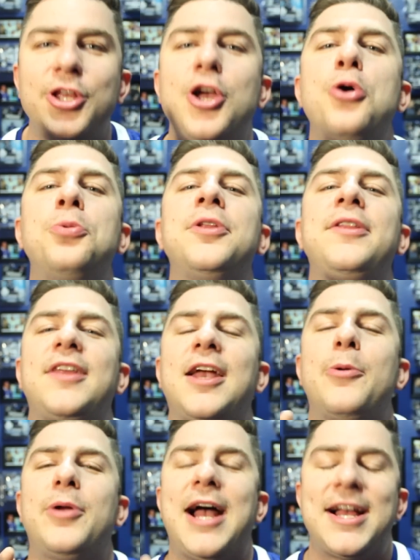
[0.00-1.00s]
The only
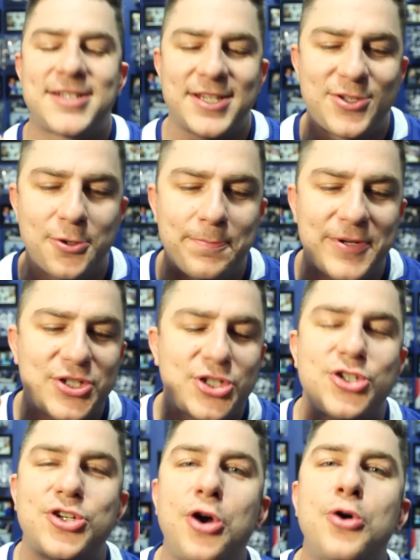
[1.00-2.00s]
thing I would ask is don't be
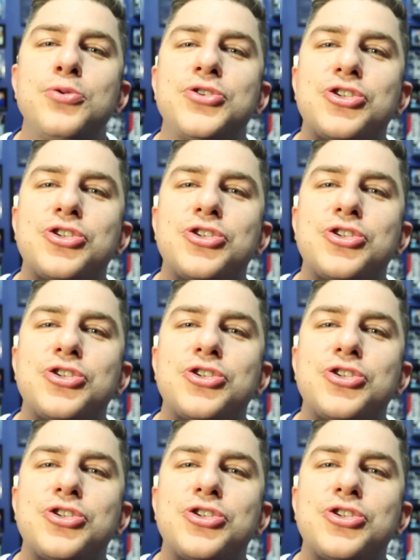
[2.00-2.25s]
so